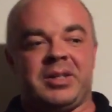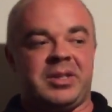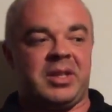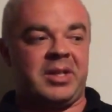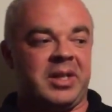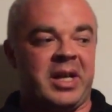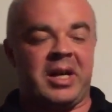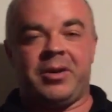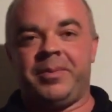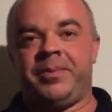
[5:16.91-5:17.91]
it sucks it
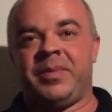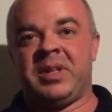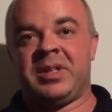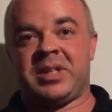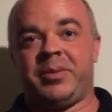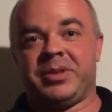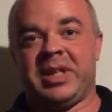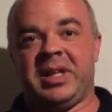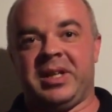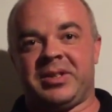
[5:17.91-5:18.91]
out
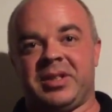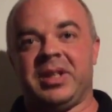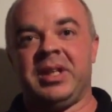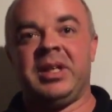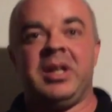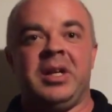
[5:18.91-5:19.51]
simultaneously.